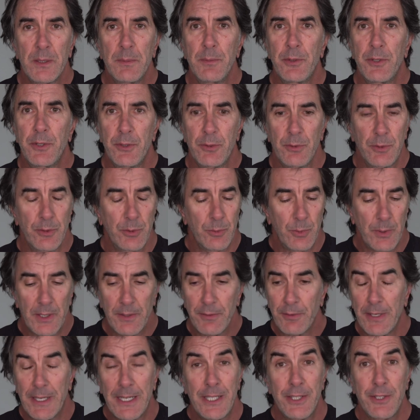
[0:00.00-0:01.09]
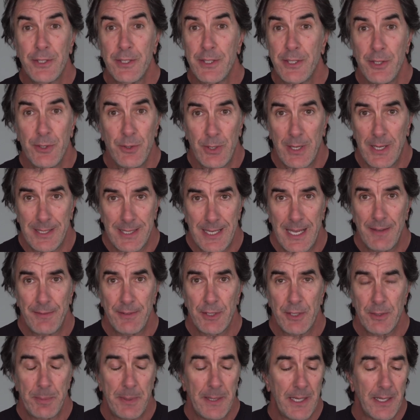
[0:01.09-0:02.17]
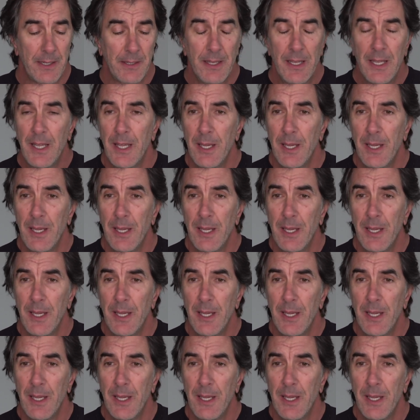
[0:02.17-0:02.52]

them to whatever agencies you guys have in Japan.